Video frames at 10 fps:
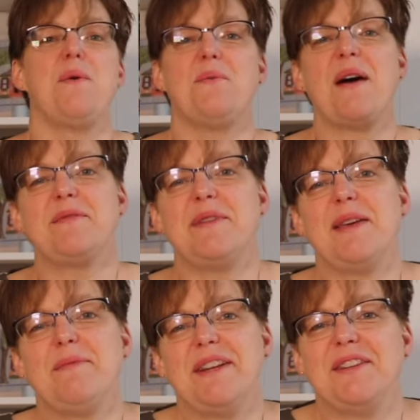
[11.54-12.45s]
Welcome to
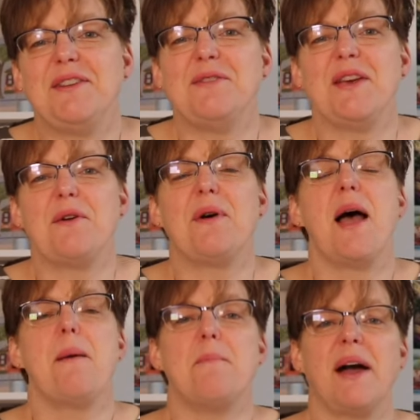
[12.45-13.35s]
Epida Studio.
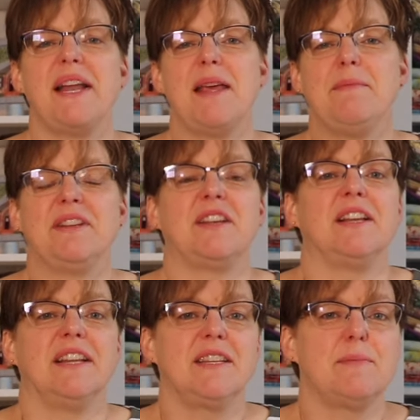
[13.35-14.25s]
My name is
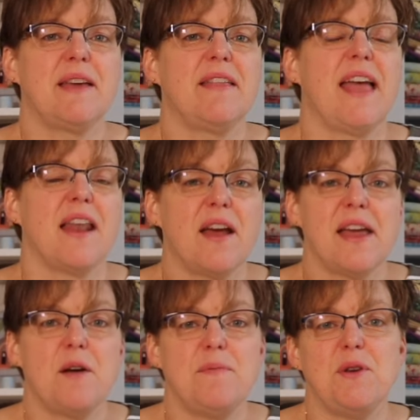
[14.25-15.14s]
Elizabeth and I
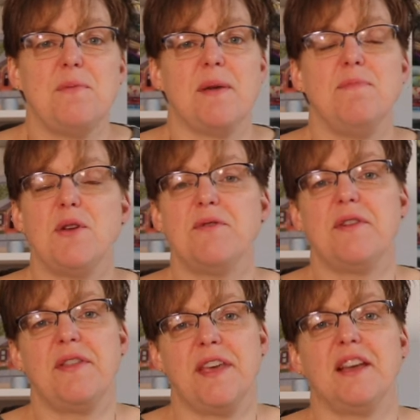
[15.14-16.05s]
help you make
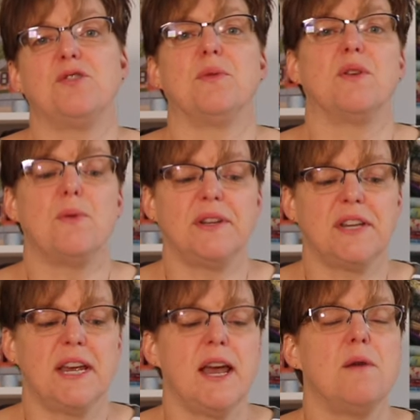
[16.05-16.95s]
beautiful things with
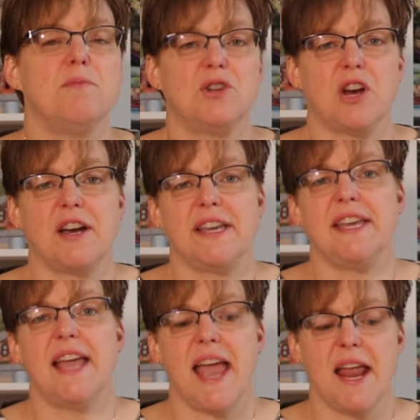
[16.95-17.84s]
quilting,
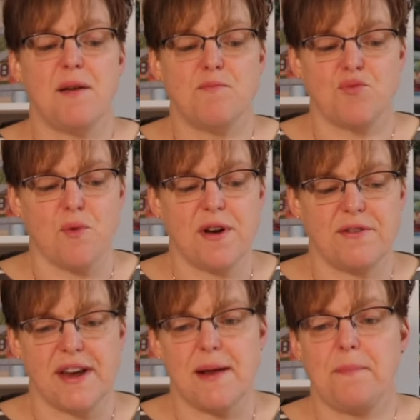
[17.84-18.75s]
pojagi, and
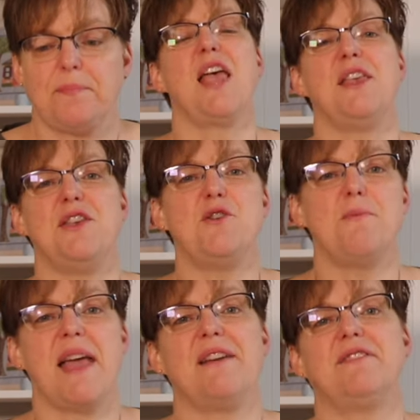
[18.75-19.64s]
embroidery. You
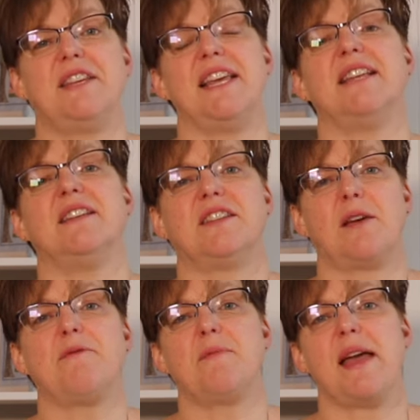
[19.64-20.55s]
may have seen
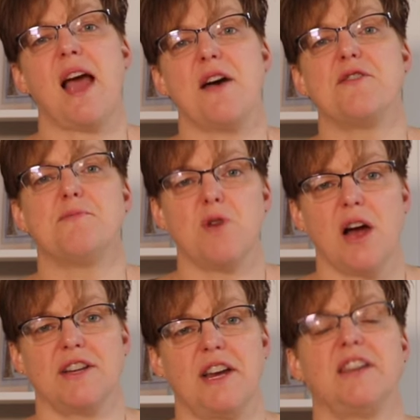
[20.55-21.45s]
some of my other
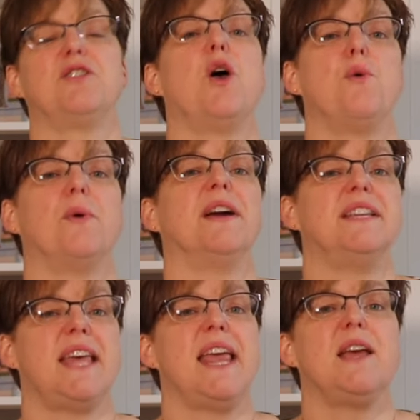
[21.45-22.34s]
projects where I
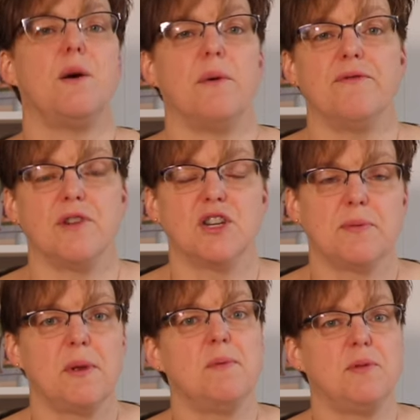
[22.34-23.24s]
take a
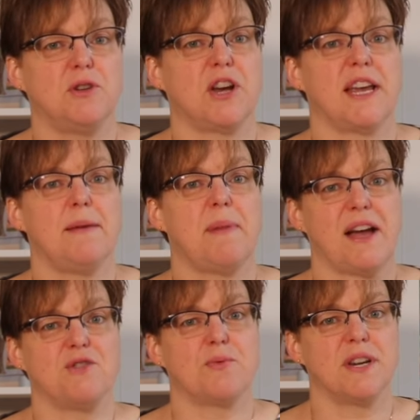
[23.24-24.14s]
reversible pojagi
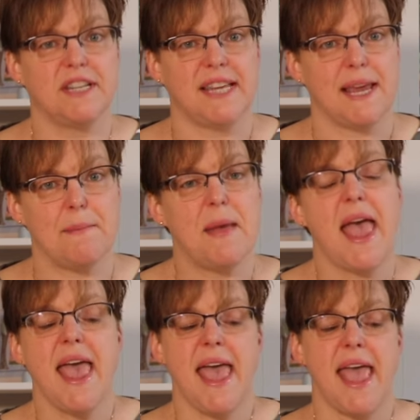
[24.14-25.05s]
patchwork seam
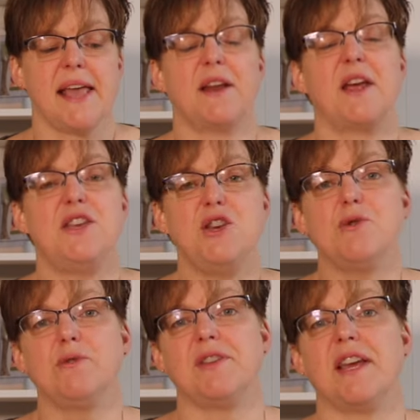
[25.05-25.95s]
and I
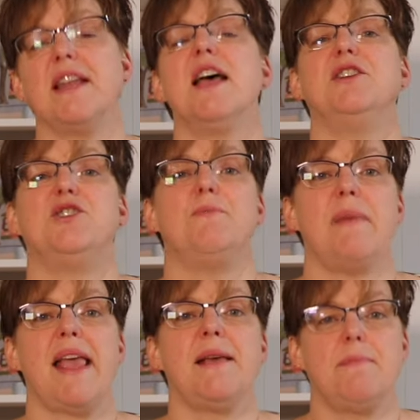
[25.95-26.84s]
use it to
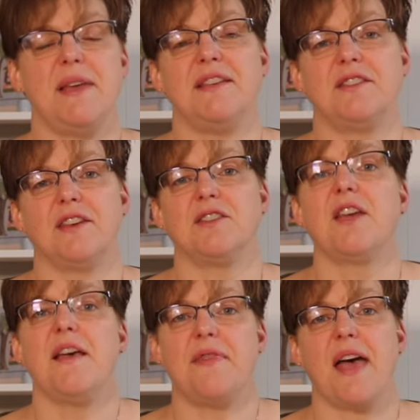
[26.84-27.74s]
make pieces
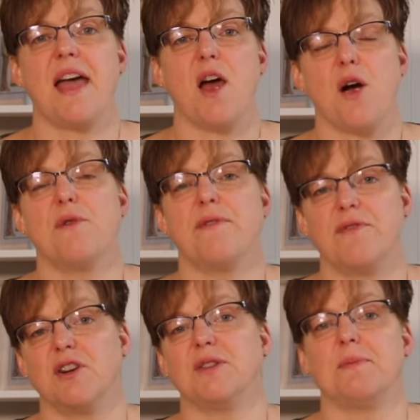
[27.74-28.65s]
that are
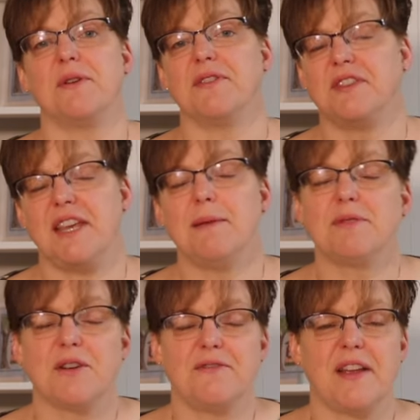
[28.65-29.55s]
reversible. The seams
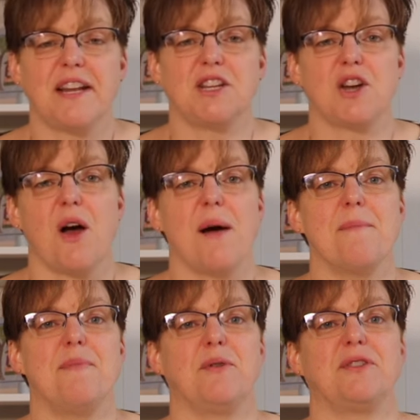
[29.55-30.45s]
are finished on
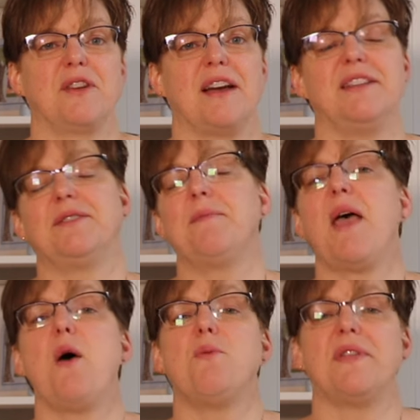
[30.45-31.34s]
both sides.
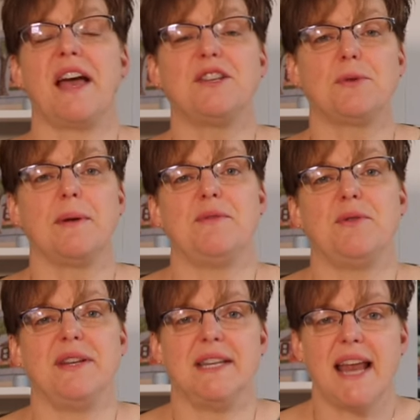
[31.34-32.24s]
Well, that's what I'm
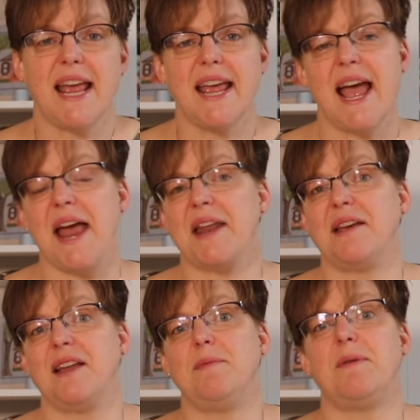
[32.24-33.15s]
doing today, and I'm
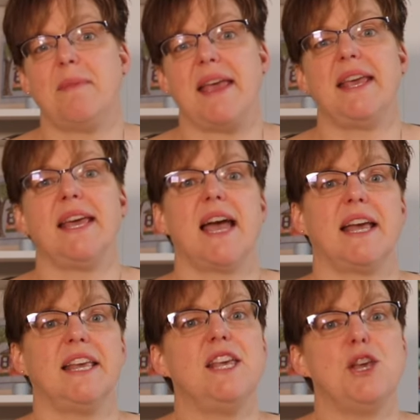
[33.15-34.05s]
going to be making a
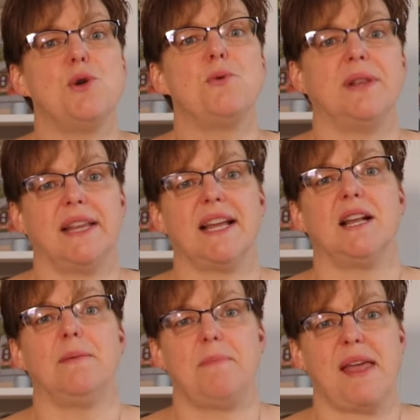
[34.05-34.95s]
cute
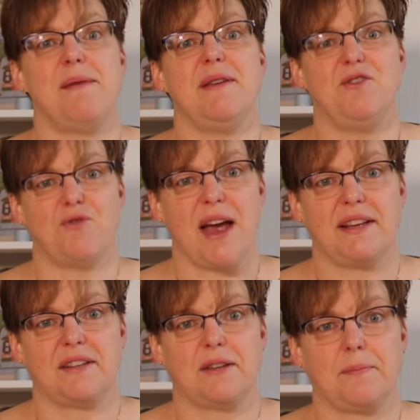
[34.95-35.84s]
little baby
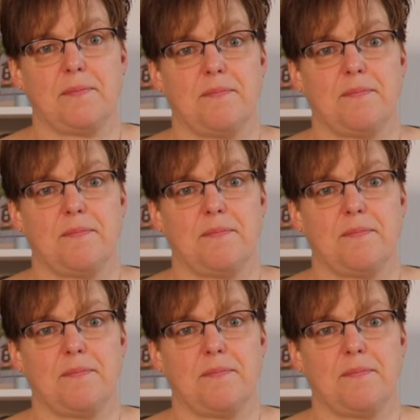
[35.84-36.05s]
dress.